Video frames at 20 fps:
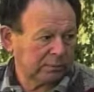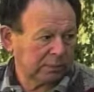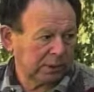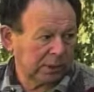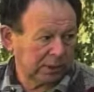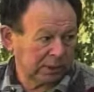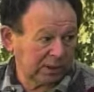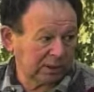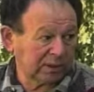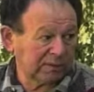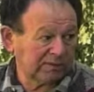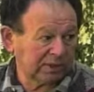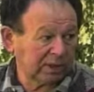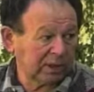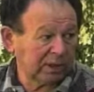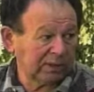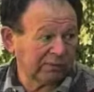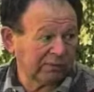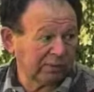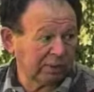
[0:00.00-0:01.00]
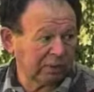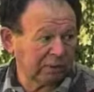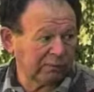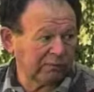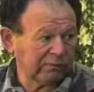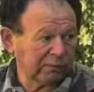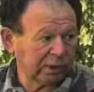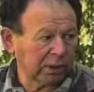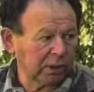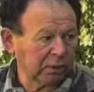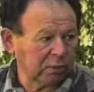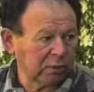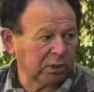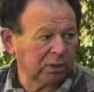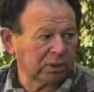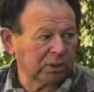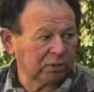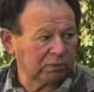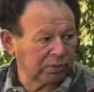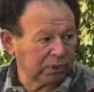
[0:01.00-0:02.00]
and it's very difficult to follow
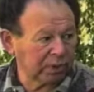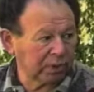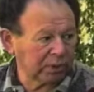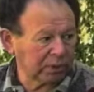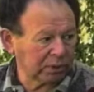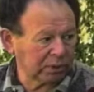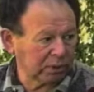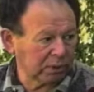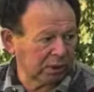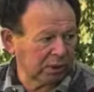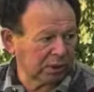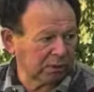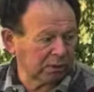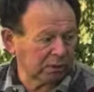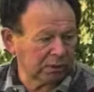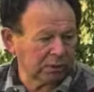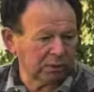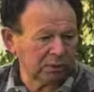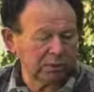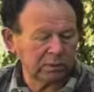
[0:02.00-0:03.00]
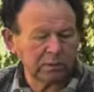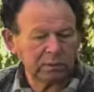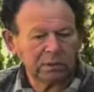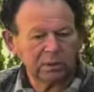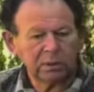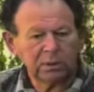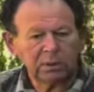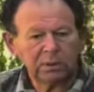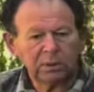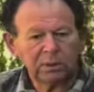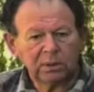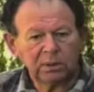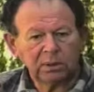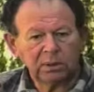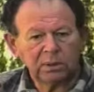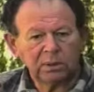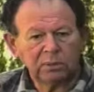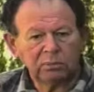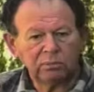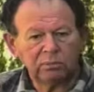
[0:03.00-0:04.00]
what he really is going to do,
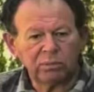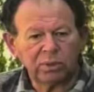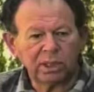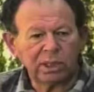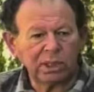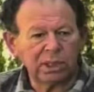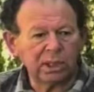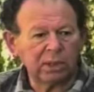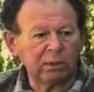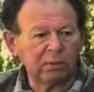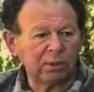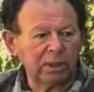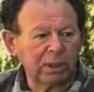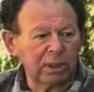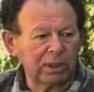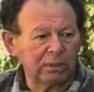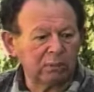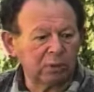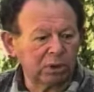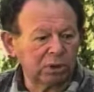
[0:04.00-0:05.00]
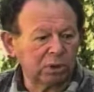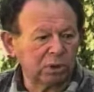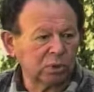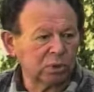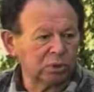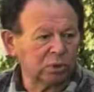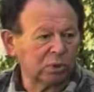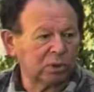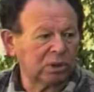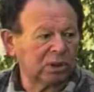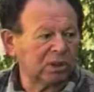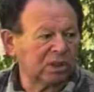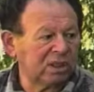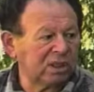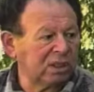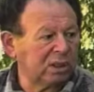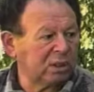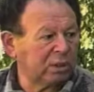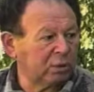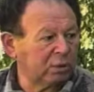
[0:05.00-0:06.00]
mainly when I'm not so sure that
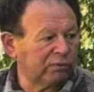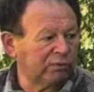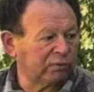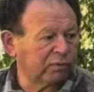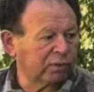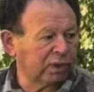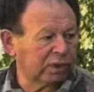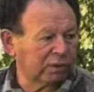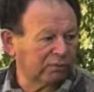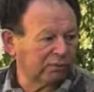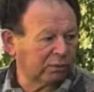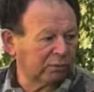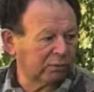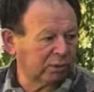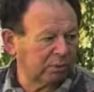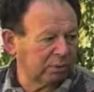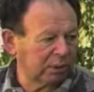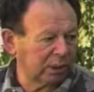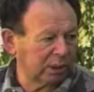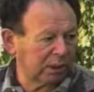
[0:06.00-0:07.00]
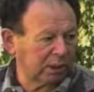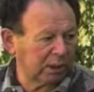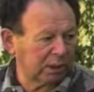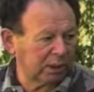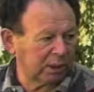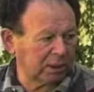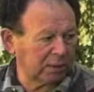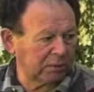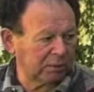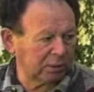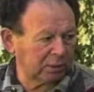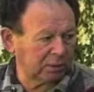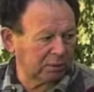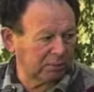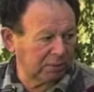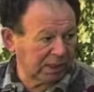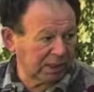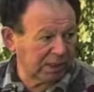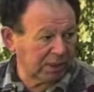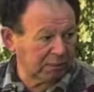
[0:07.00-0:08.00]
he knew right from the beginning what
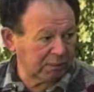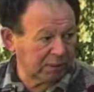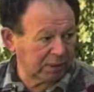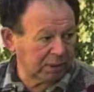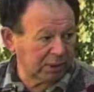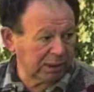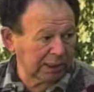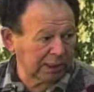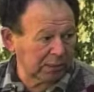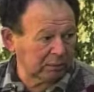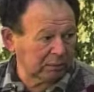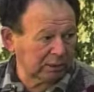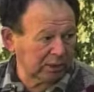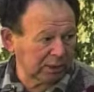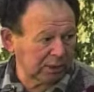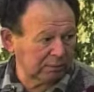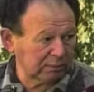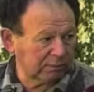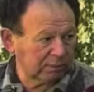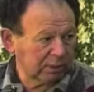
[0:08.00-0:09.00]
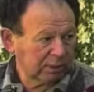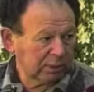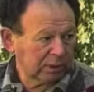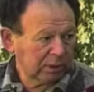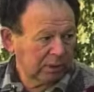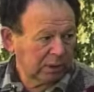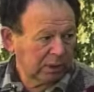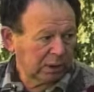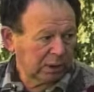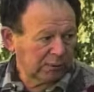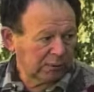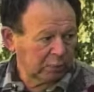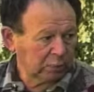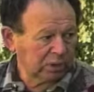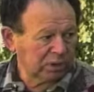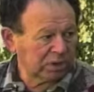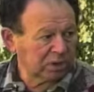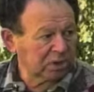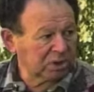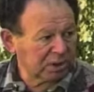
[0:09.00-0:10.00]
might be the outcome of
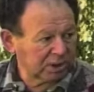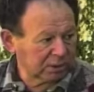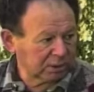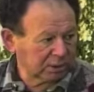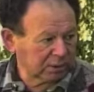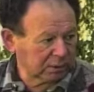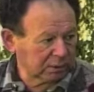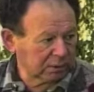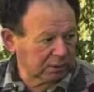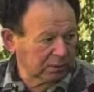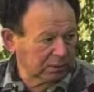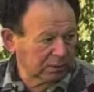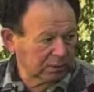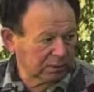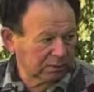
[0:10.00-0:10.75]
what he started to do.